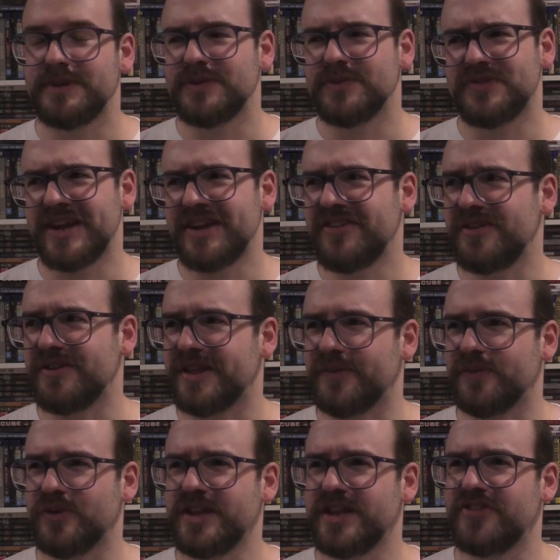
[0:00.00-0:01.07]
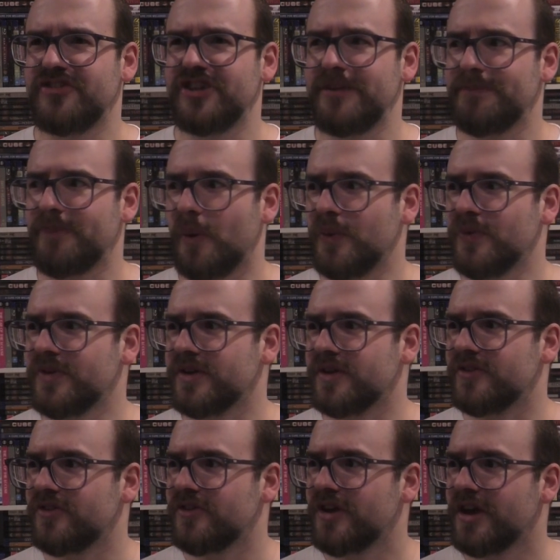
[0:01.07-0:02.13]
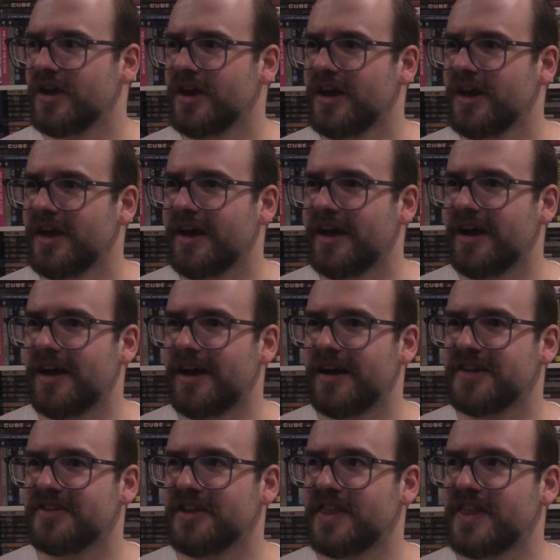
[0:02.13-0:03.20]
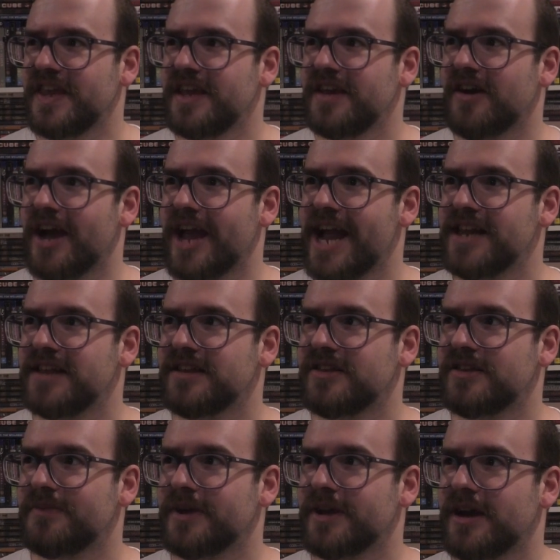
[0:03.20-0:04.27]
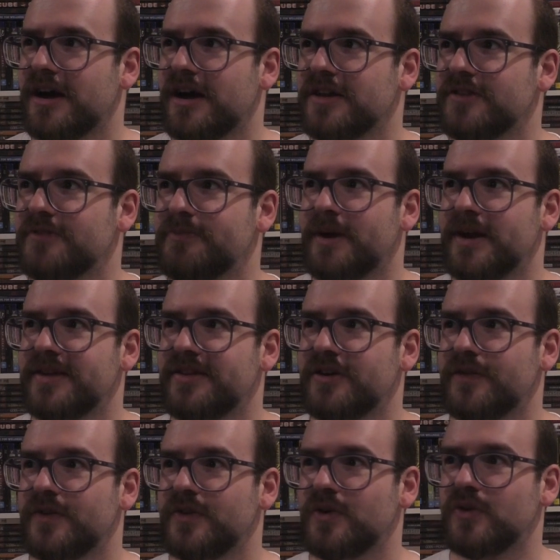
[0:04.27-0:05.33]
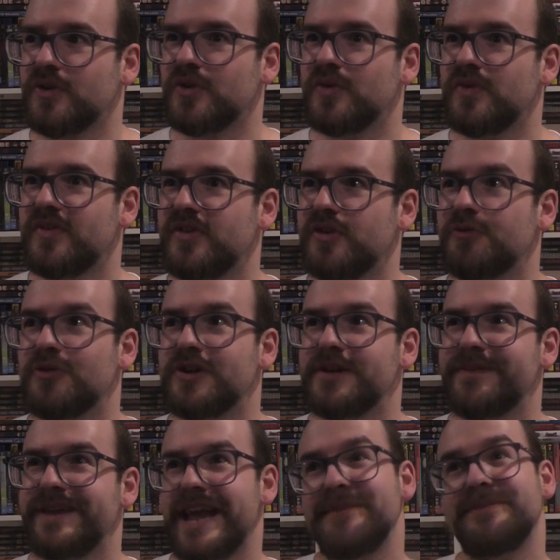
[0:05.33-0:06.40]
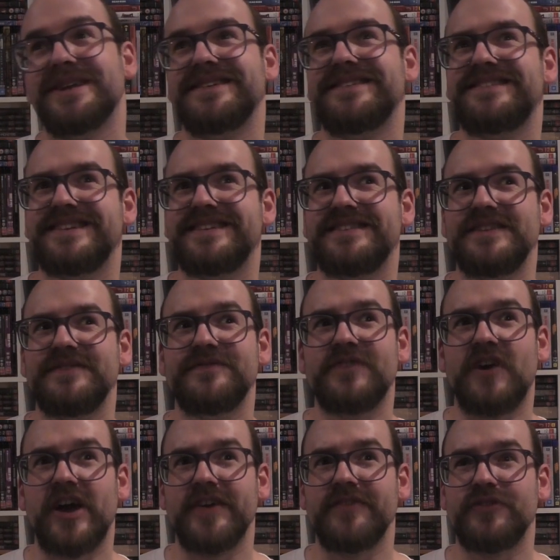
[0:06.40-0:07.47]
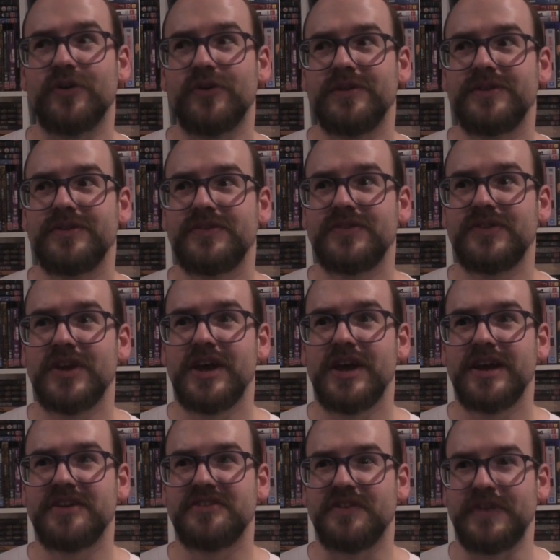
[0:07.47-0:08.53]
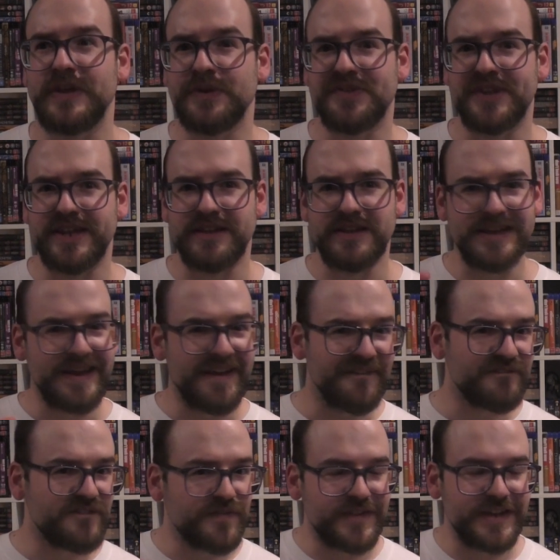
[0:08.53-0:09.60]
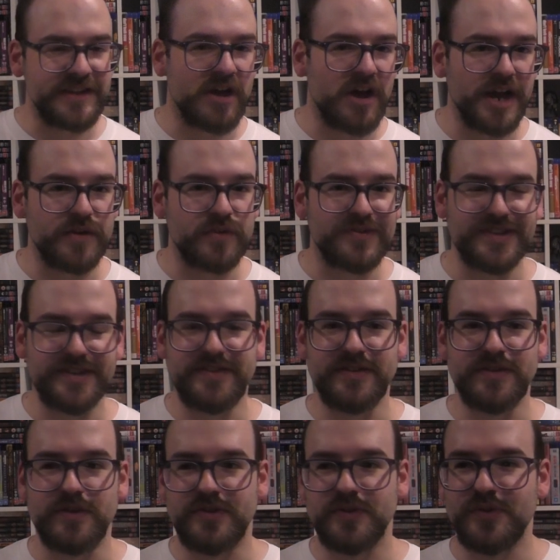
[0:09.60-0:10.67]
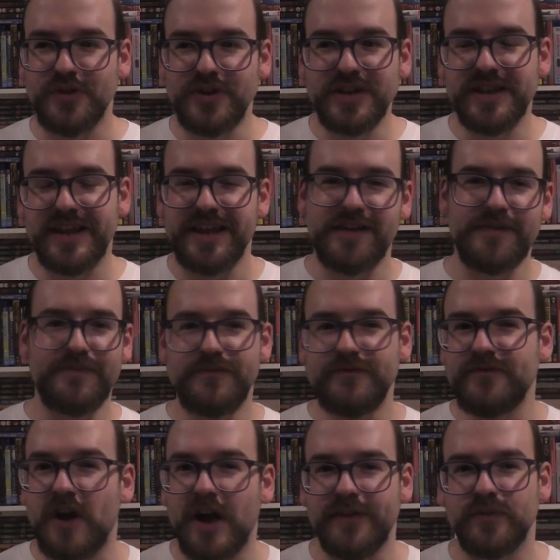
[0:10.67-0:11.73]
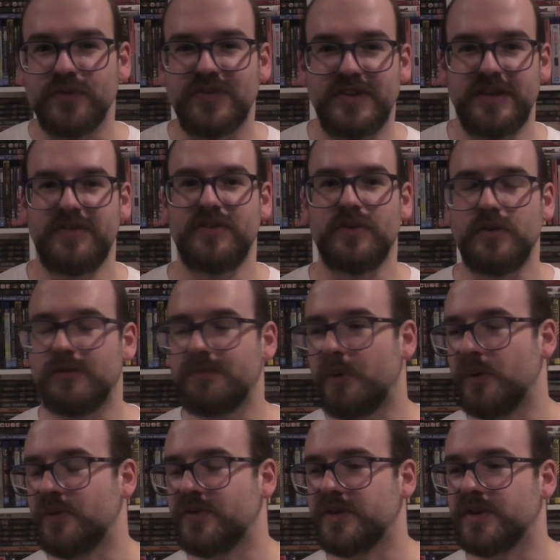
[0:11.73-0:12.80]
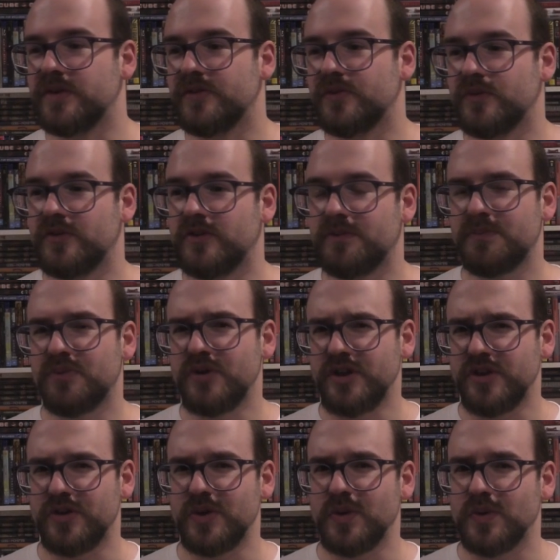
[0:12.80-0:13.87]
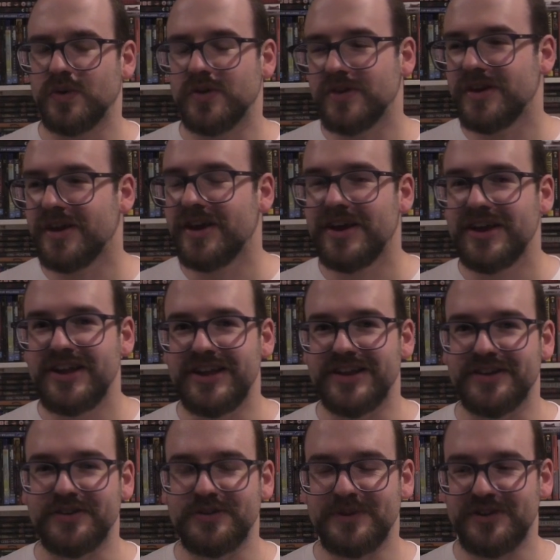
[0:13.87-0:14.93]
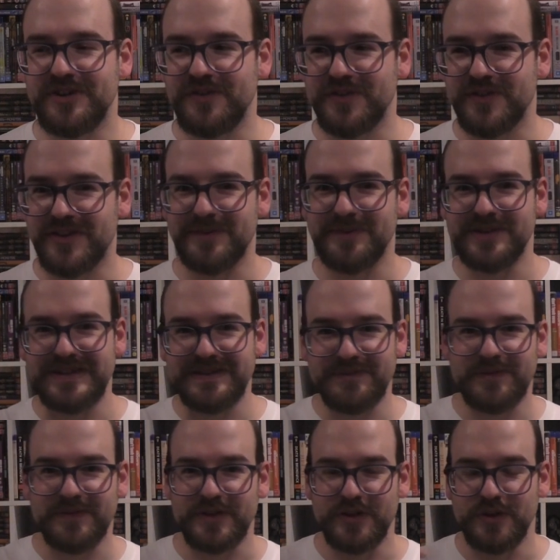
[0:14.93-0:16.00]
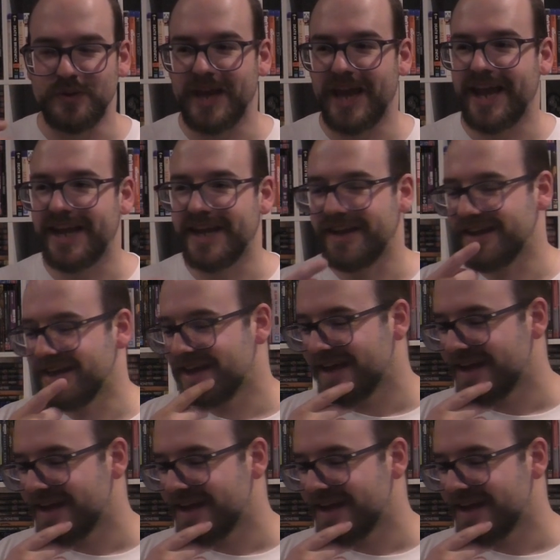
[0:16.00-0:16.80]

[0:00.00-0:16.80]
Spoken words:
But it was actually like really cheap postage. Because I think I added it to my cart by itself, the Doctor Who Steelbook, and it became like $65. Because I think it was like $59 or $60. So it was only like $5 or $6 postage, which is pretty good. You know, especially for something coming from the UK.